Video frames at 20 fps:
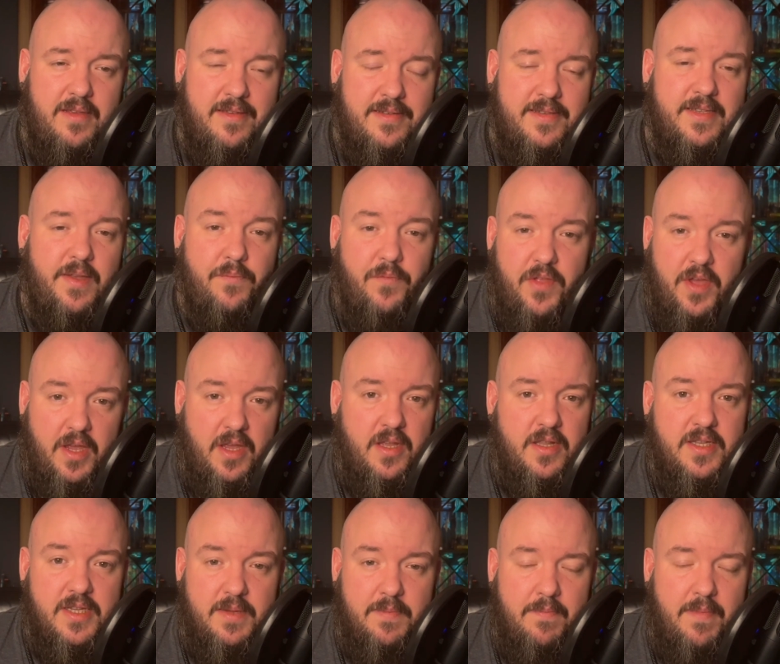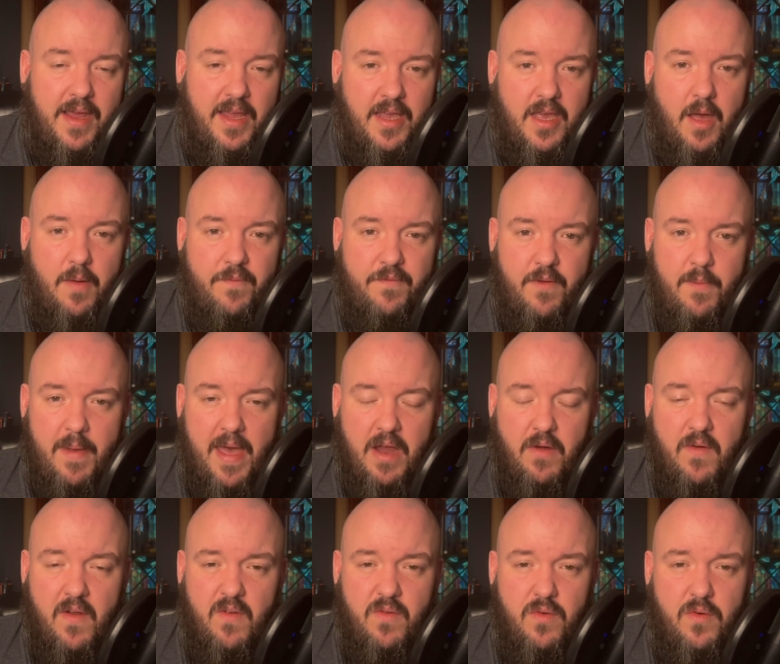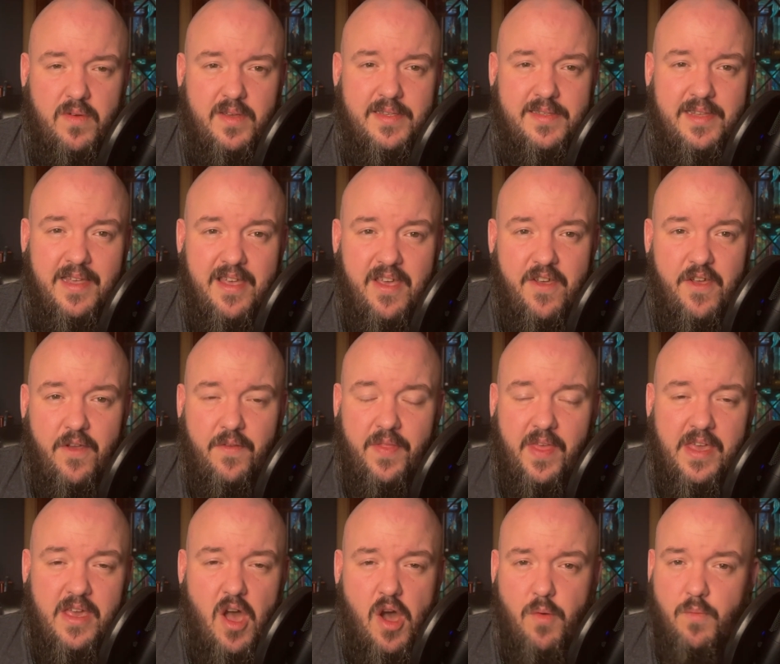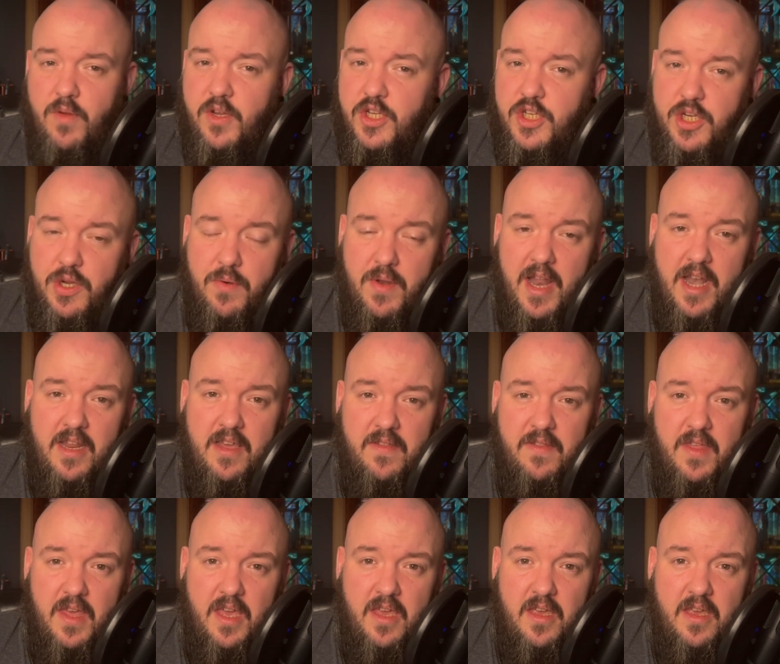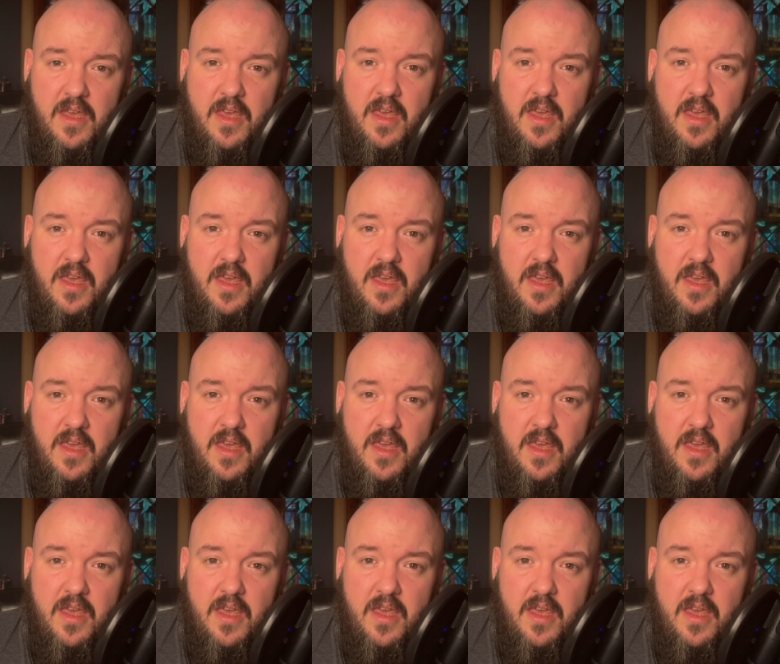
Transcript: something to make up for background noise. They can't reshoot anything.